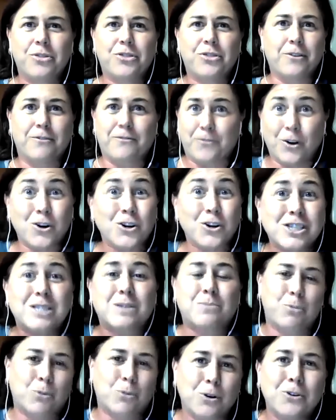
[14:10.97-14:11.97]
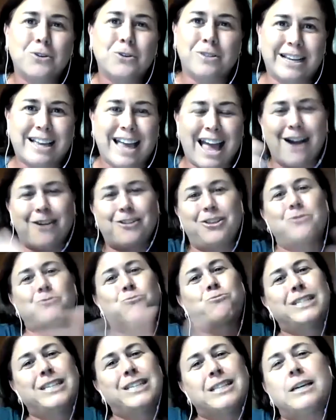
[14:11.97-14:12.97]
the first brew, like how do
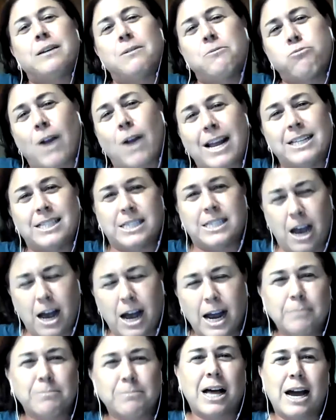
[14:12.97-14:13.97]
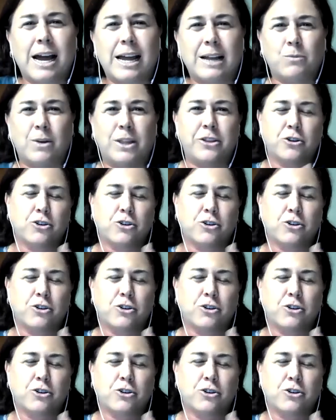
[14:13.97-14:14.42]
you really write a timeline when